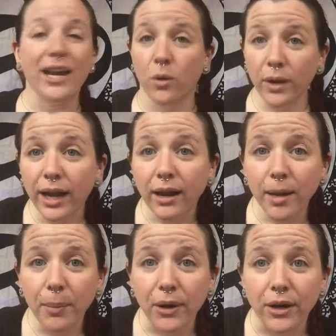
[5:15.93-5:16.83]
I don't
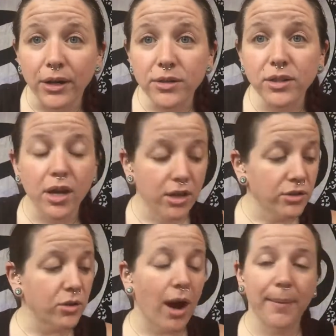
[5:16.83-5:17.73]
carry a purse,
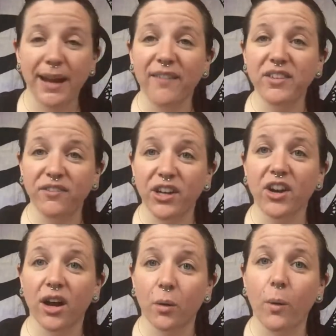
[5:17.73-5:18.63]
so I'm gonna have to
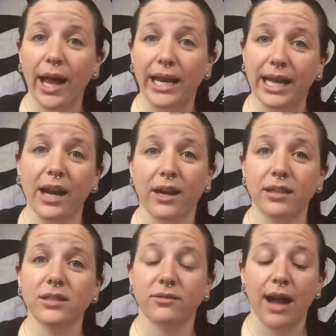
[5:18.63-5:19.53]
figure out a way to carry
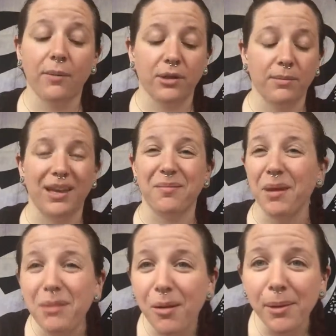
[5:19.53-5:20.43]
this around with me.
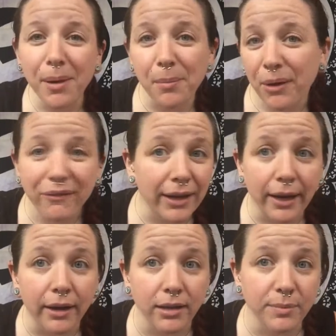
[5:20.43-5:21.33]
Maybe I'll make my boyfriend
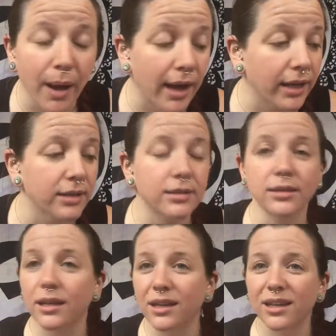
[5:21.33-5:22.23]
carry in his
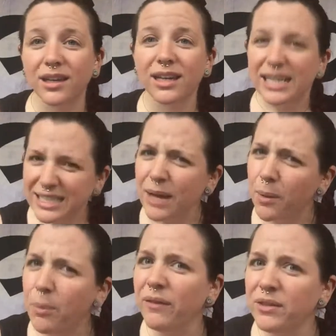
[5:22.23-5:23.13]
pockets. Isn't that
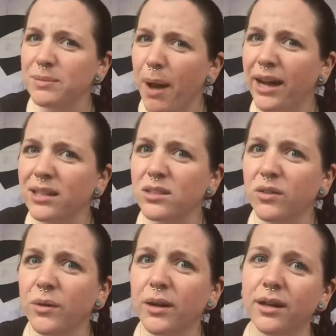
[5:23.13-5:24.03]
what boyfriend's pockets are
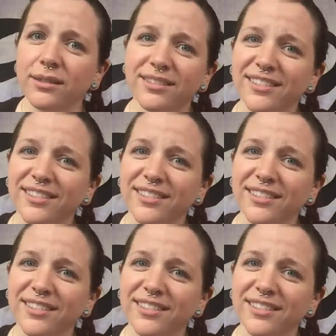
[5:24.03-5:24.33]
for?